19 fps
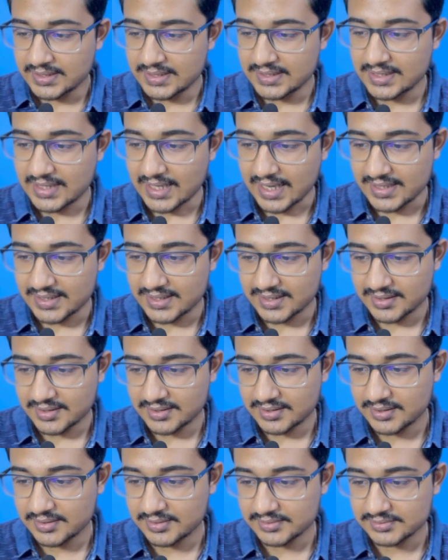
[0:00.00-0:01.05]
in
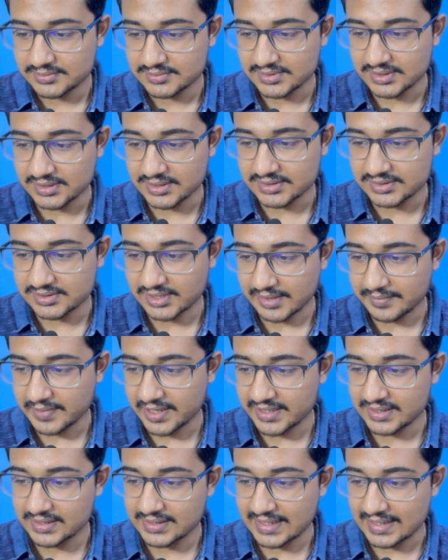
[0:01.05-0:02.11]
gynec the
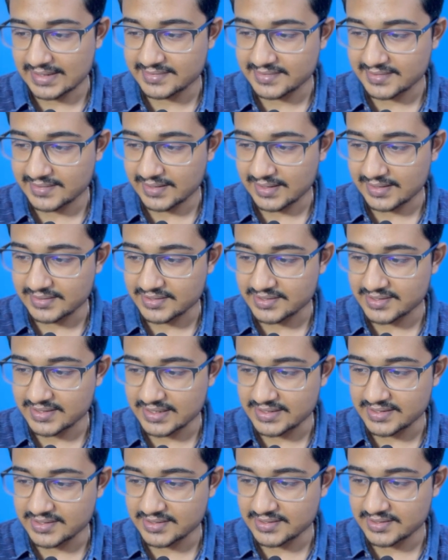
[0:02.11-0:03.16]
cervical cancer and
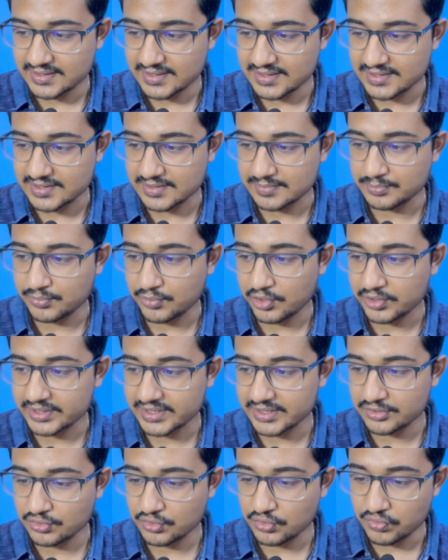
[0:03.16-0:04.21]
staging is
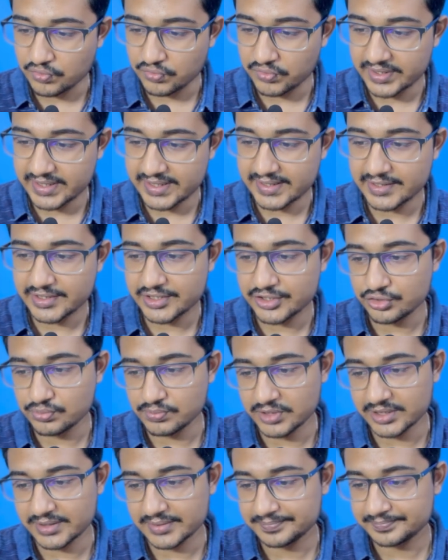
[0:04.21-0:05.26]
important ovarian
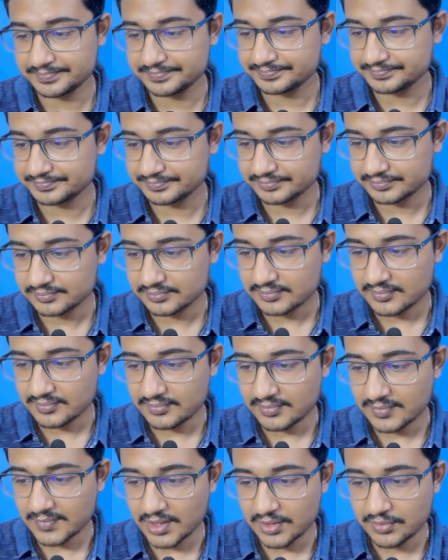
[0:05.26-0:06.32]
tumor
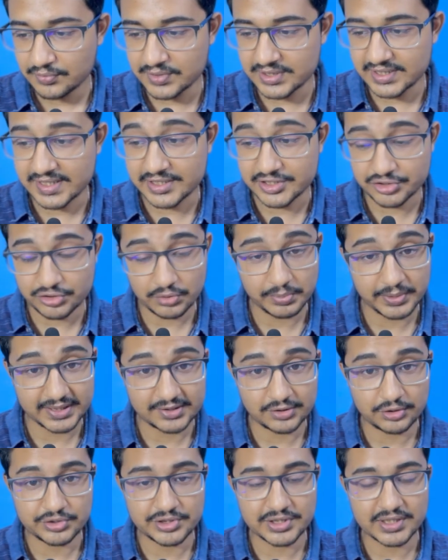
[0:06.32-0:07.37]
with the
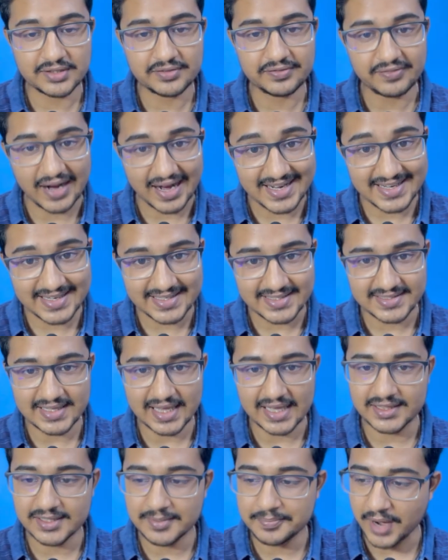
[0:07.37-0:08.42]
histopathological findings
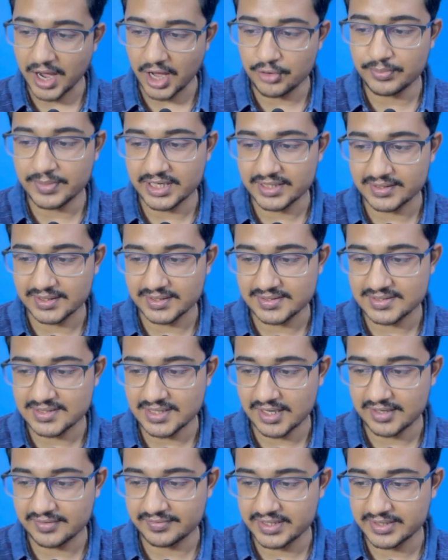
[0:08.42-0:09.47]
and the biomarkers
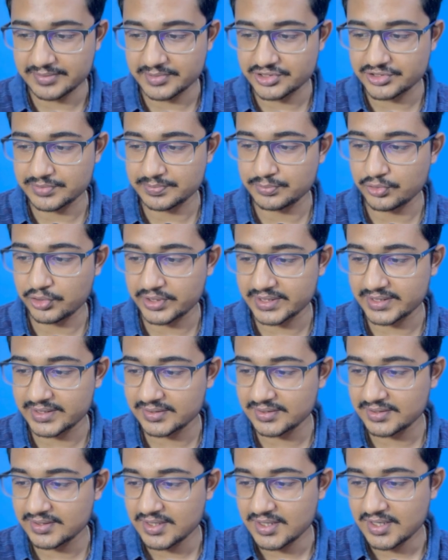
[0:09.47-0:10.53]
are very much important
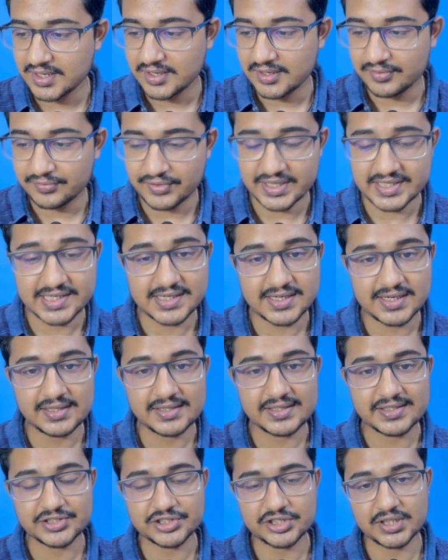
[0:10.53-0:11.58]
vaginal
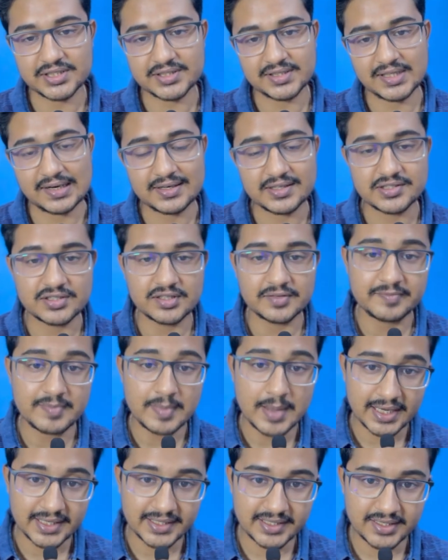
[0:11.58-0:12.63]
discharge that is the
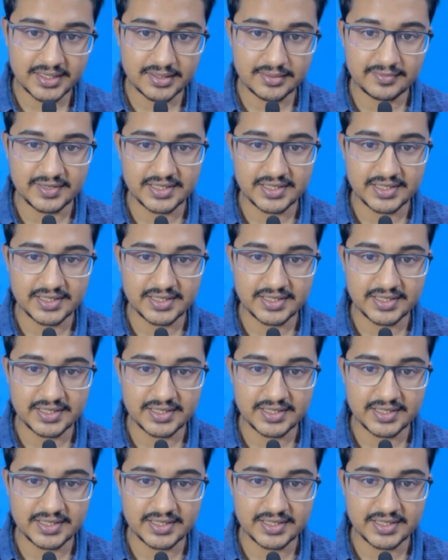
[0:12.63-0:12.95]
bacterial